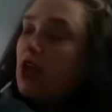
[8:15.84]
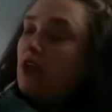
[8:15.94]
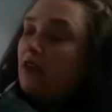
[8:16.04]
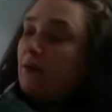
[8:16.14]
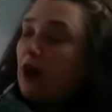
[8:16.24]

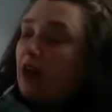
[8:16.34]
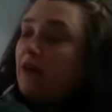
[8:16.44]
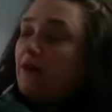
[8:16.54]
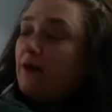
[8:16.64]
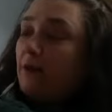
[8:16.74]
The
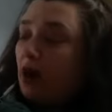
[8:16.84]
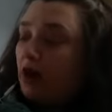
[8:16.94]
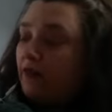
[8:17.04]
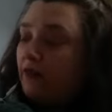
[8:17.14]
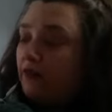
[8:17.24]
bottom
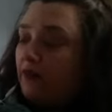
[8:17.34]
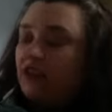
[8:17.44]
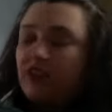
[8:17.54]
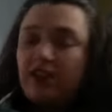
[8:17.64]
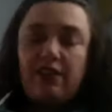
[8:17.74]
part of the
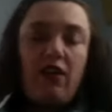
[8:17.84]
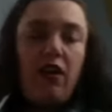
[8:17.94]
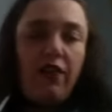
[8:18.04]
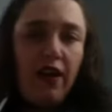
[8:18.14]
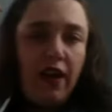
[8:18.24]
fraction is
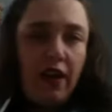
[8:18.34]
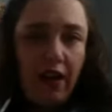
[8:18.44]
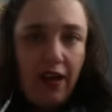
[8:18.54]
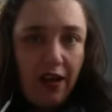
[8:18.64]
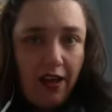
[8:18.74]
called
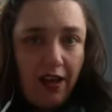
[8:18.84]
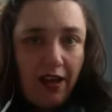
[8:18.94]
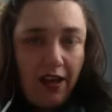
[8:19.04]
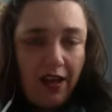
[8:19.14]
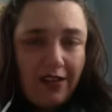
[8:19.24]
do
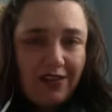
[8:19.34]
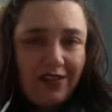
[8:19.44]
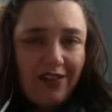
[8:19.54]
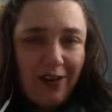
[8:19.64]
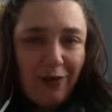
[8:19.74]
you
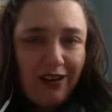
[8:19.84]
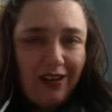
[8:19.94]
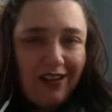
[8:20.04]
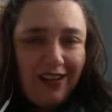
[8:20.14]
know that word?